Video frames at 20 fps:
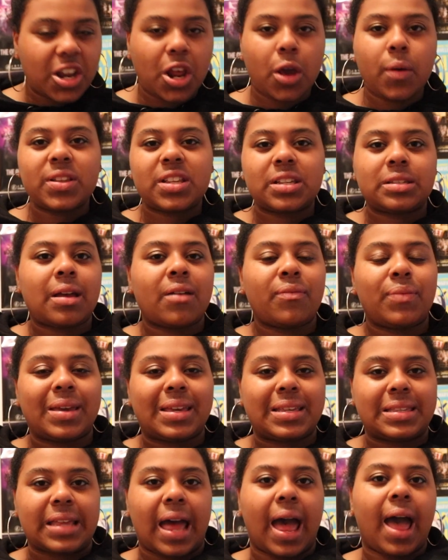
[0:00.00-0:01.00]
know it doesn't have to be
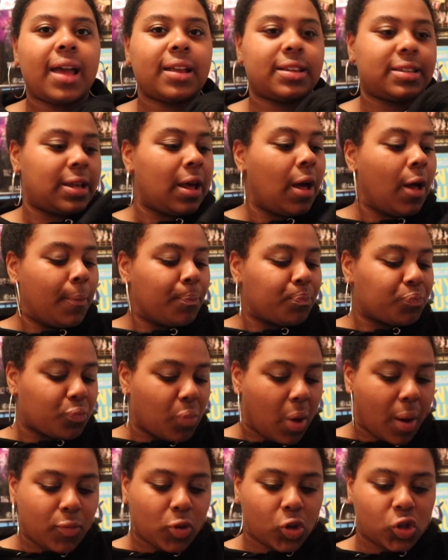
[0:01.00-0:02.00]
exact,
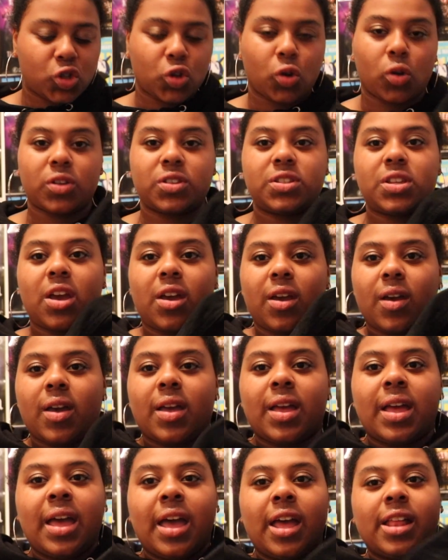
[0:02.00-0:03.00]
but I'm not sure. So
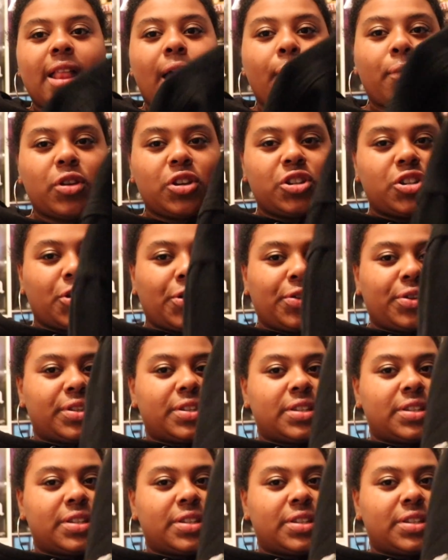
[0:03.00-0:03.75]
now I'm going to show you the